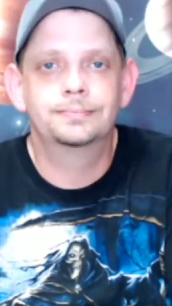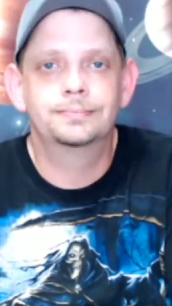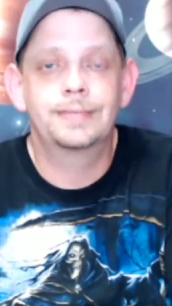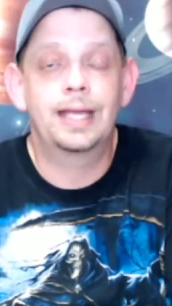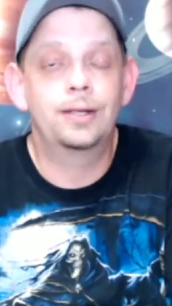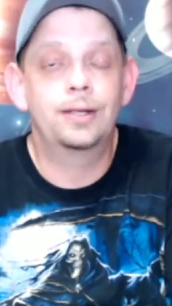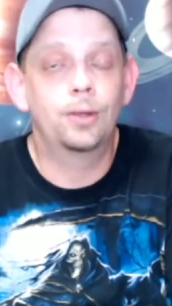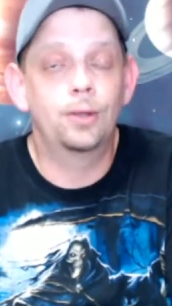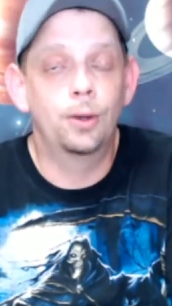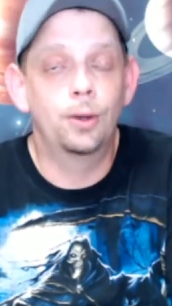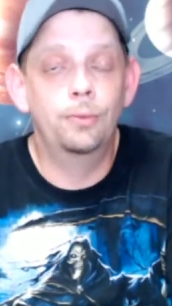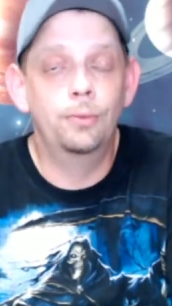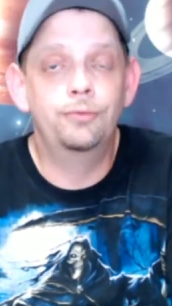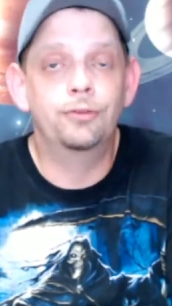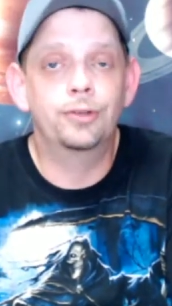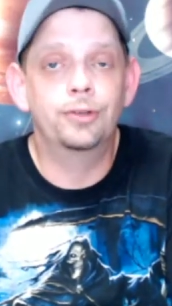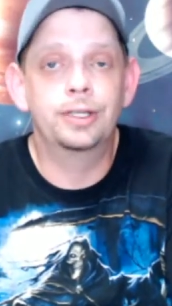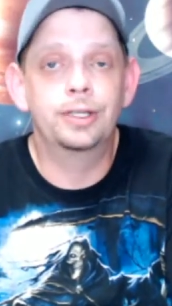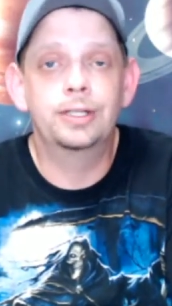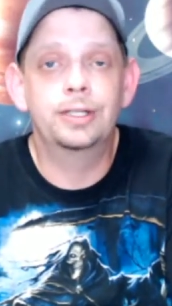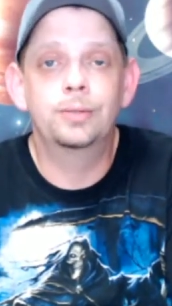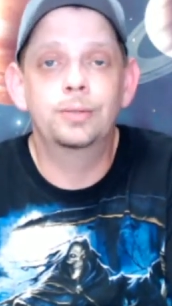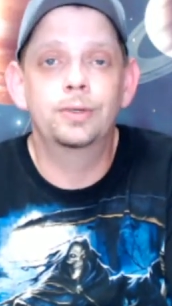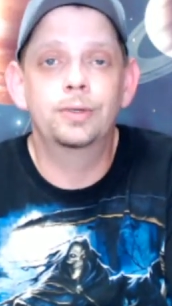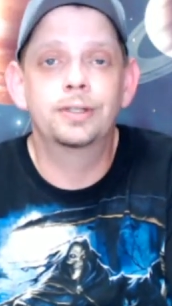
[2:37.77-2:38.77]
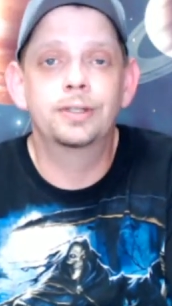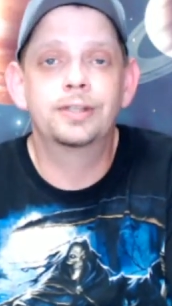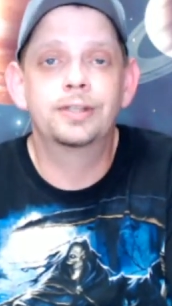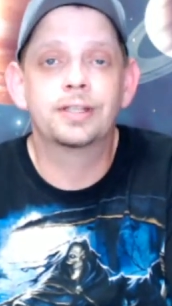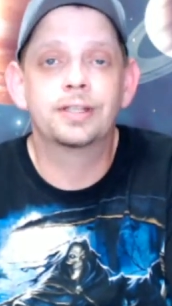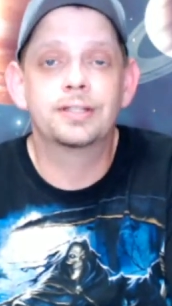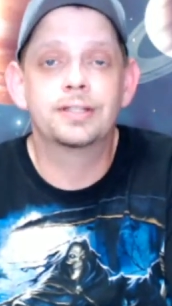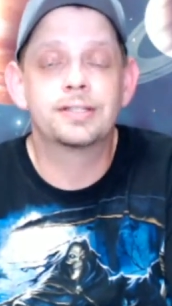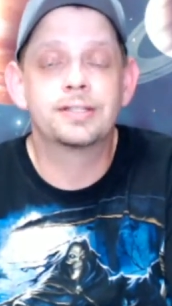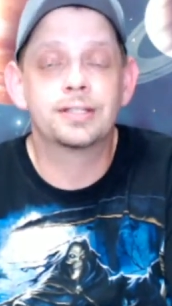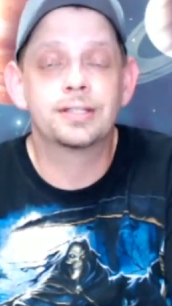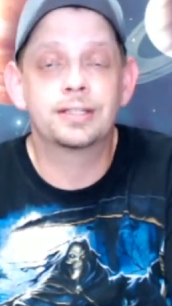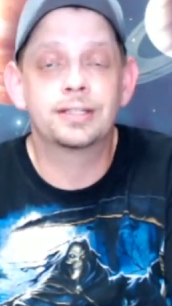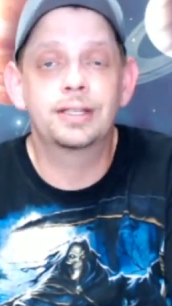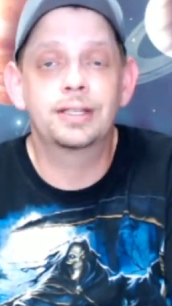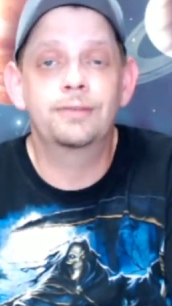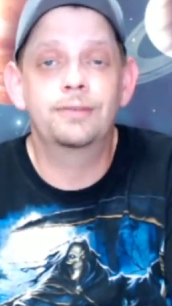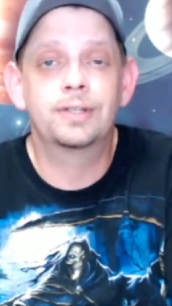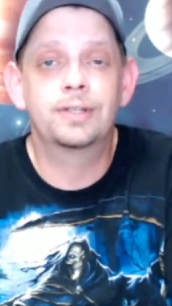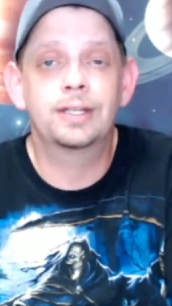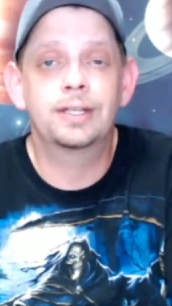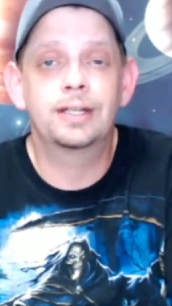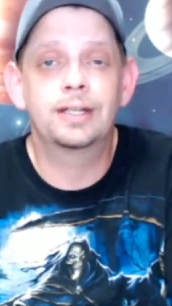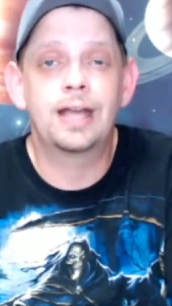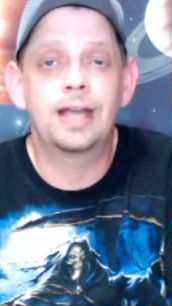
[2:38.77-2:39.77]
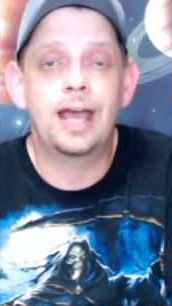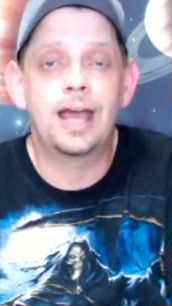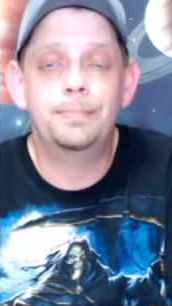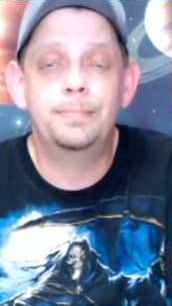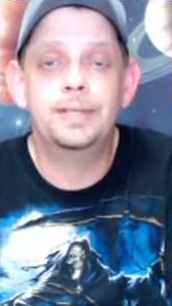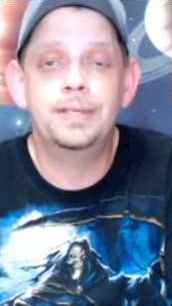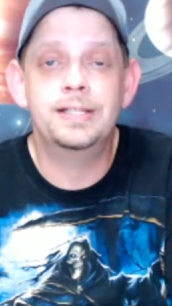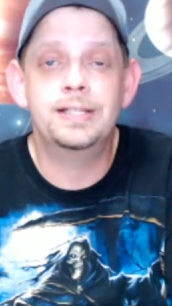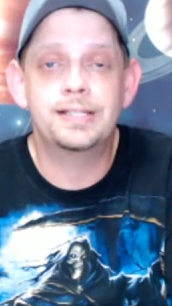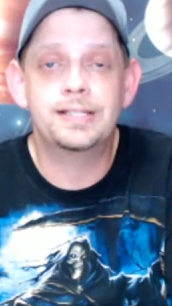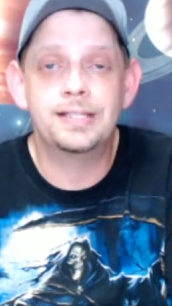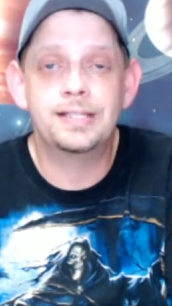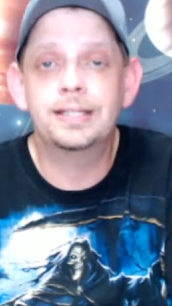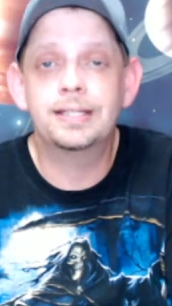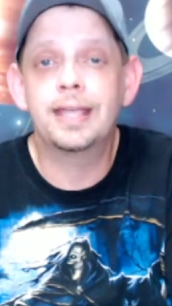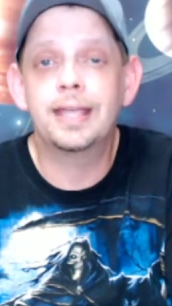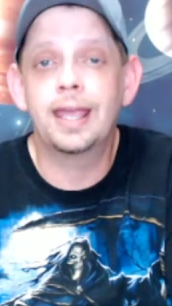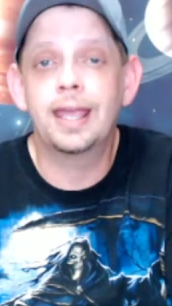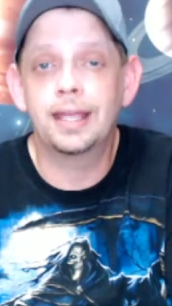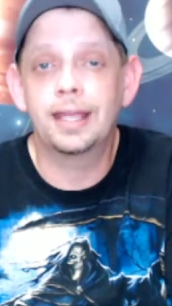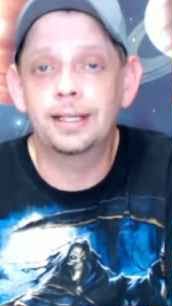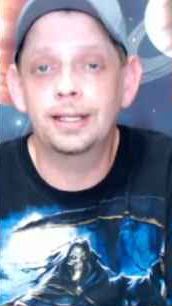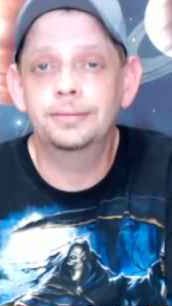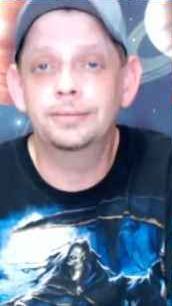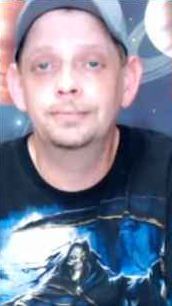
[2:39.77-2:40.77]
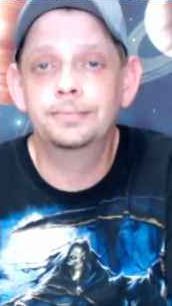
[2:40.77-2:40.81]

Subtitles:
and hopefully with a significant IPC gain.